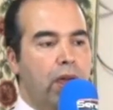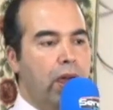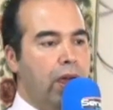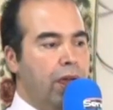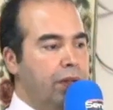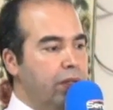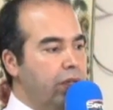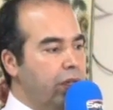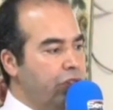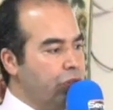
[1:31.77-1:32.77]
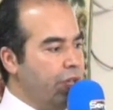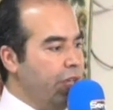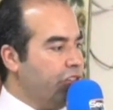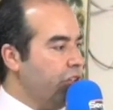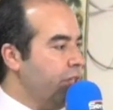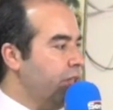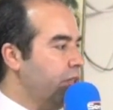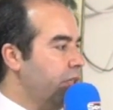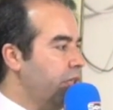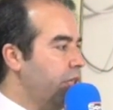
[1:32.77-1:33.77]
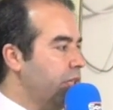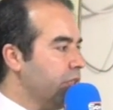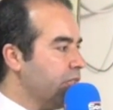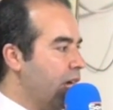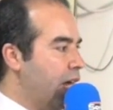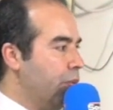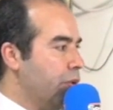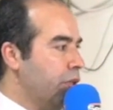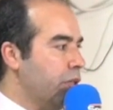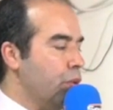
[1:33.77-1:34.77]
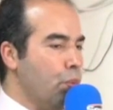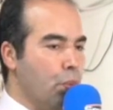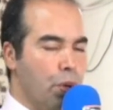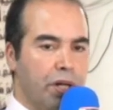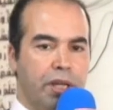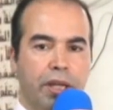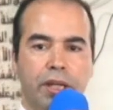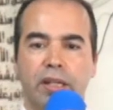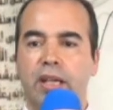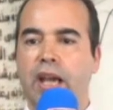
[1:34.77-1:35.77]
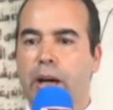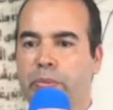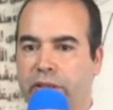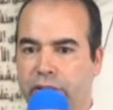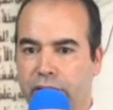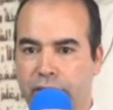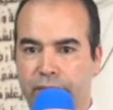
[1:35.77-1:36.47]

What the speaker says: And education is our working capital